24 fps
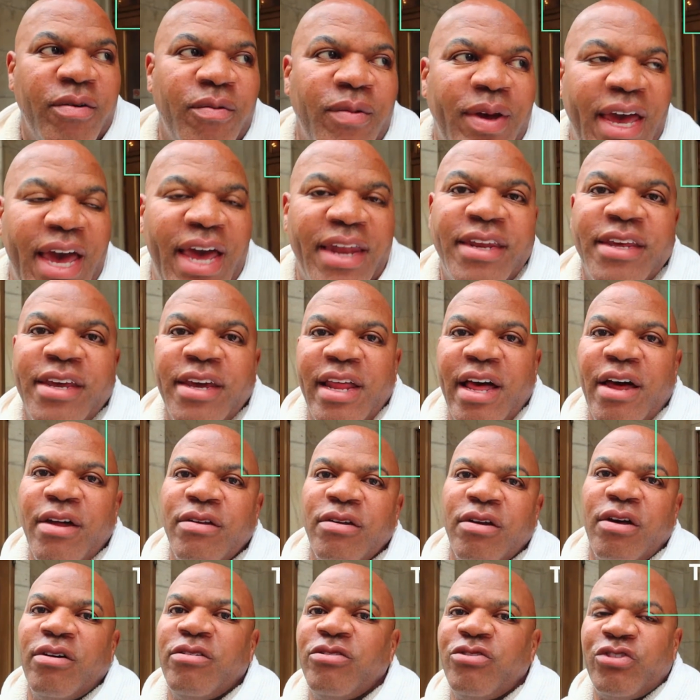We had to get out
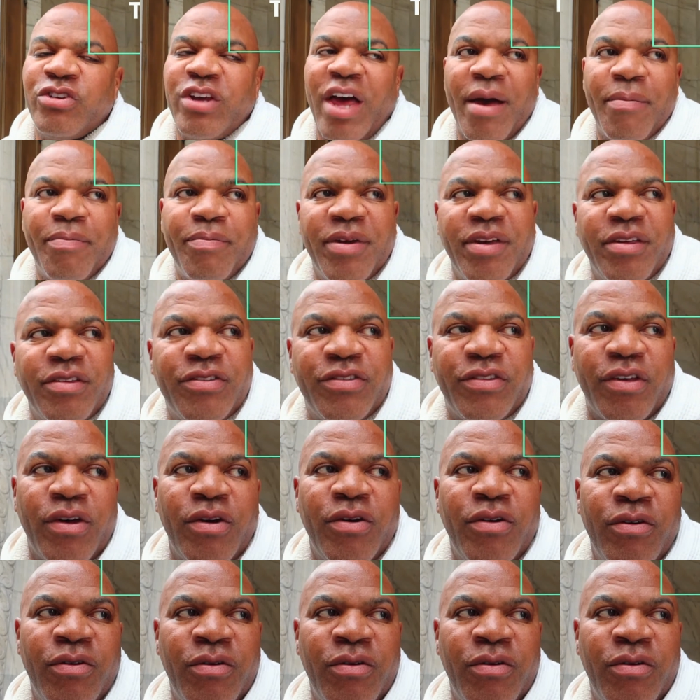and go shopping, so